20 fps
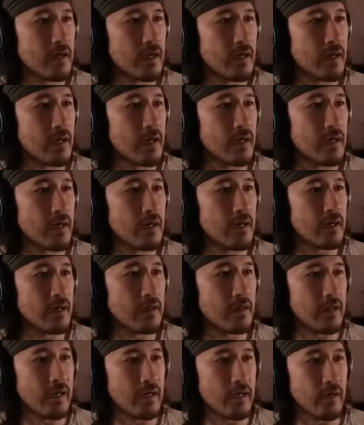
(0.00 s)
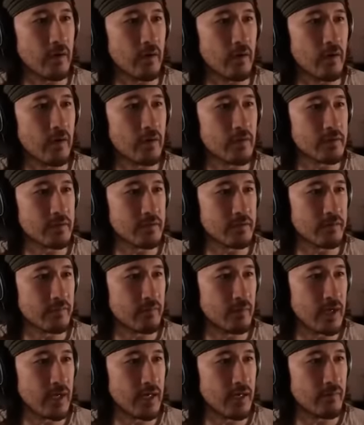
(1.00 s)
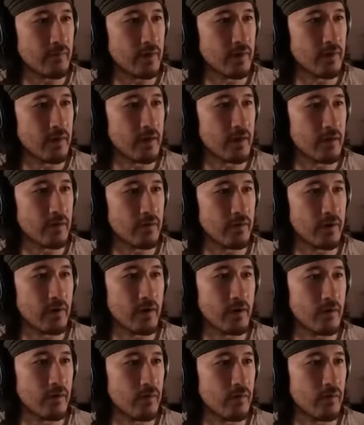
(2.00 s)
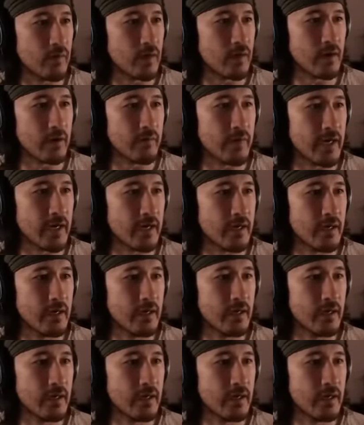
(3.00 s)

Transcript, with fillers: Yeah. Thank you, Ghost of Bob. Oh no, where am I?